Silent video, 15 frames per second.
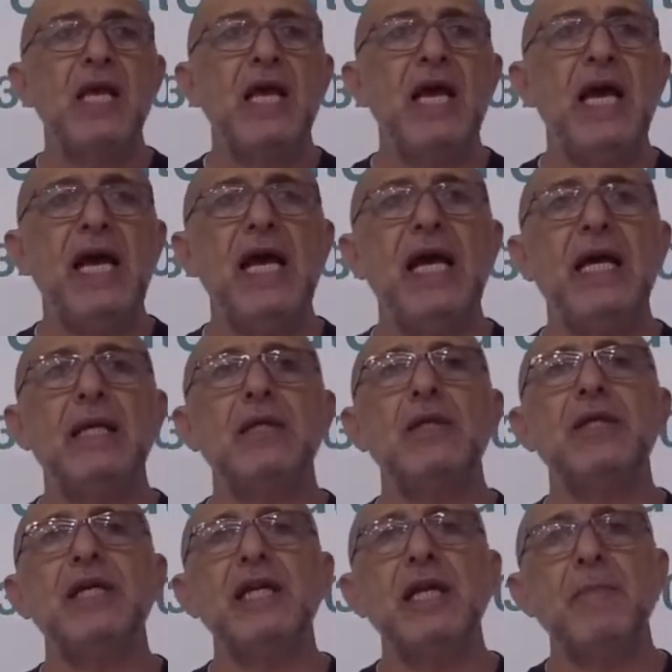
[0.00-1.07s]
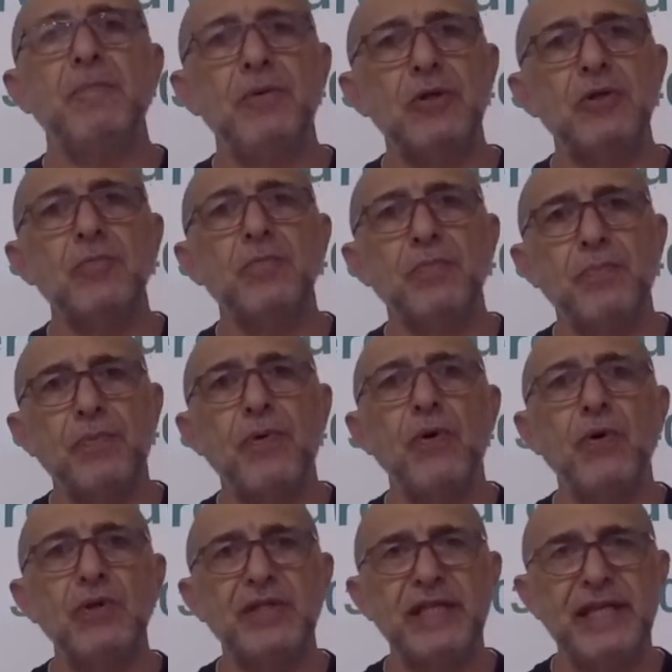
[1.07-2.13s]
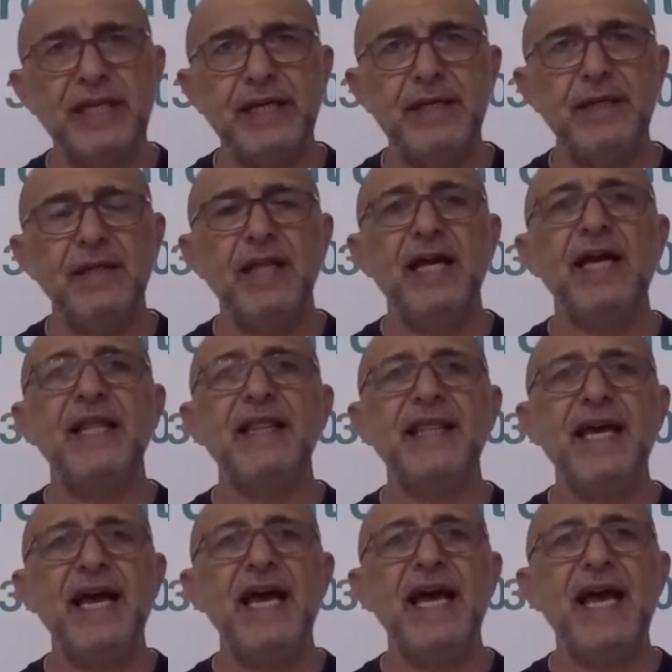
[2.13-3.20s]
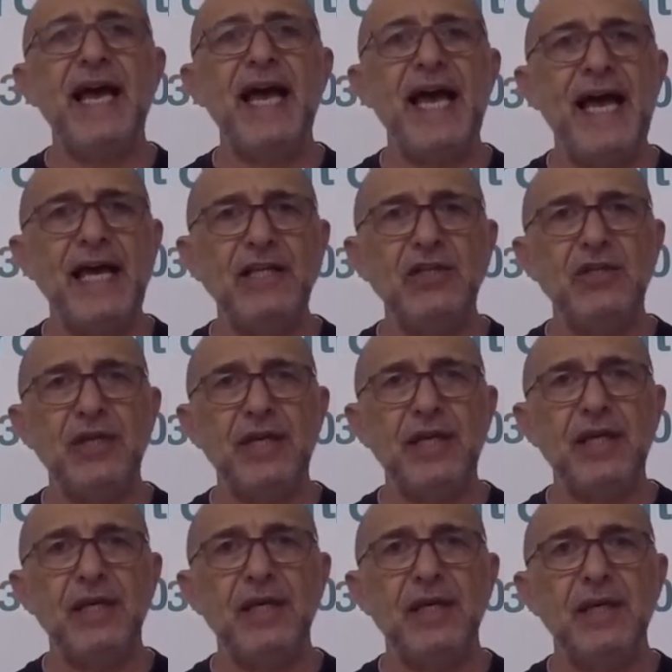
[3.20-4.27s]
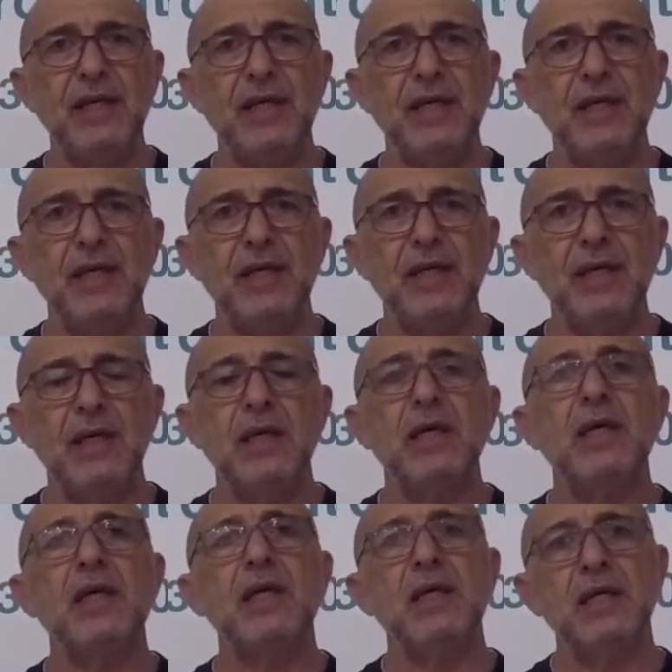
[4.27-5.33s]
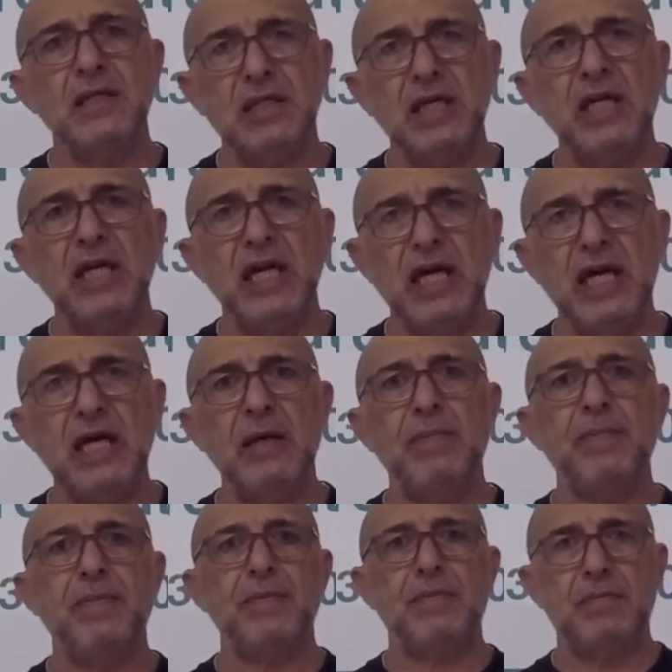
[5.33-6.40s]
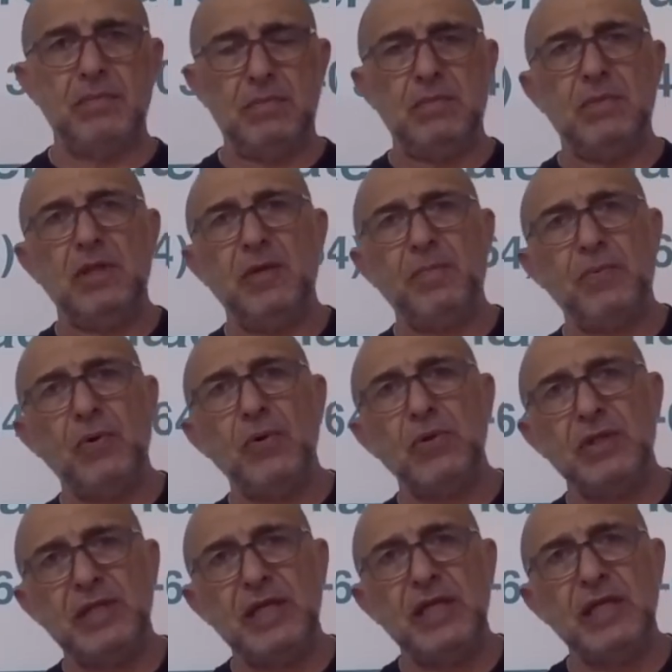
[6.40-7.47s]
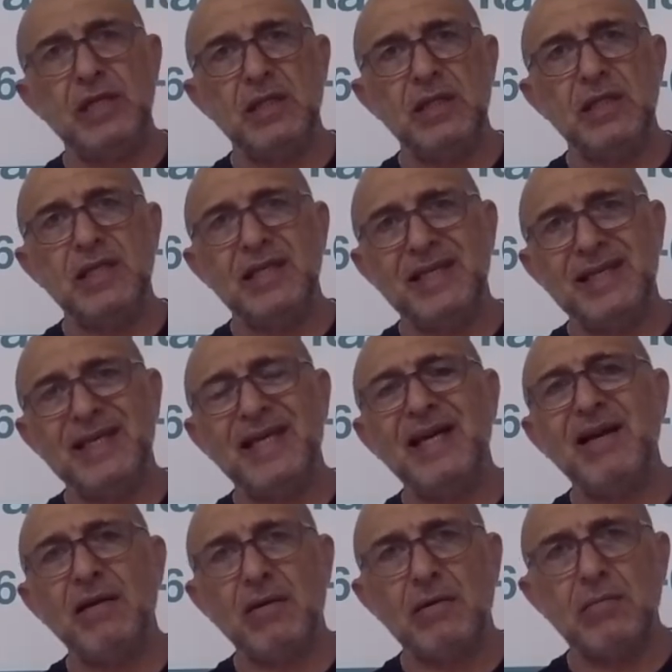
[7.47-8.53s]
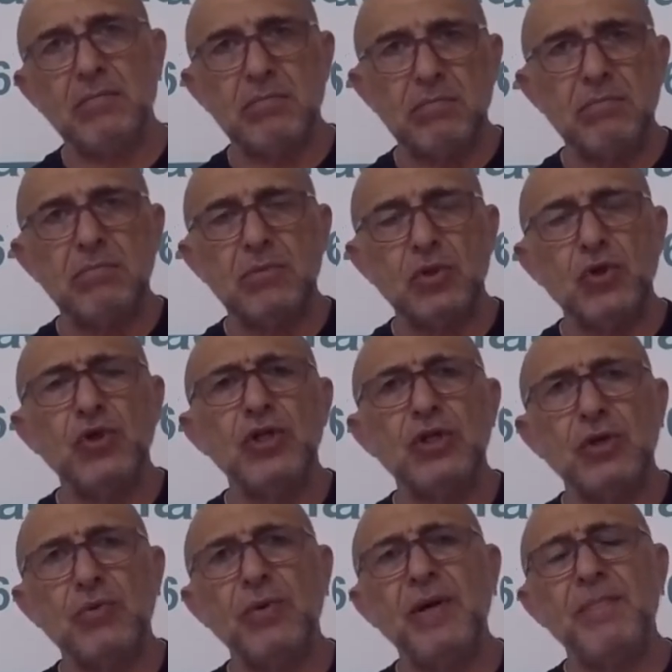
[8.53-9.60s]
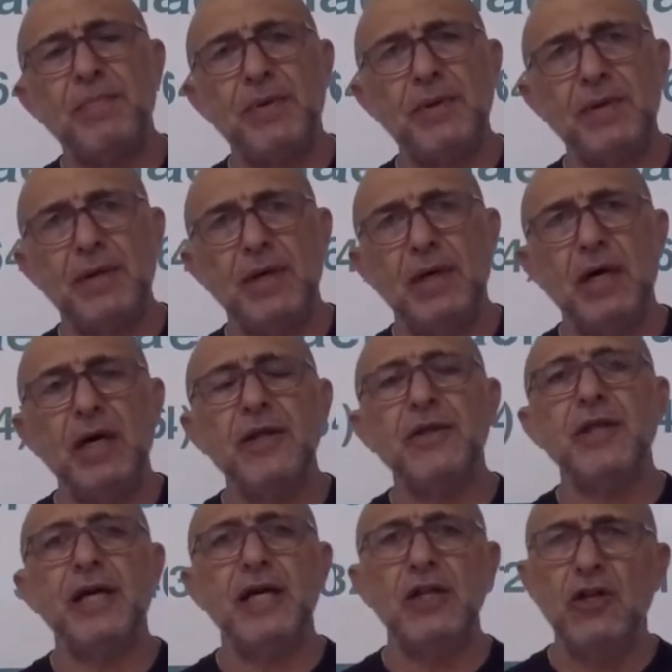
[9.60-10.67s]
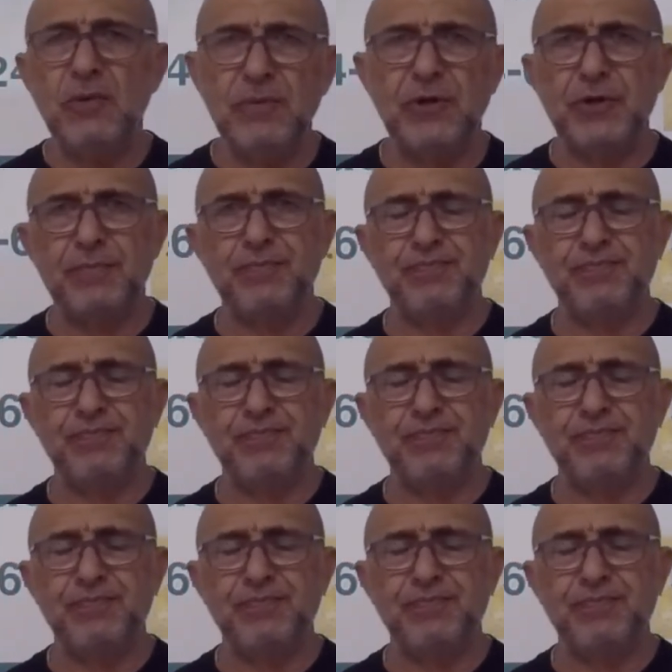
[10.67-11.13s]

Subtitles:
and you're gonna put Pro Seal, and that etching is gonna help the Pro Seal get a good grip on the aluminum,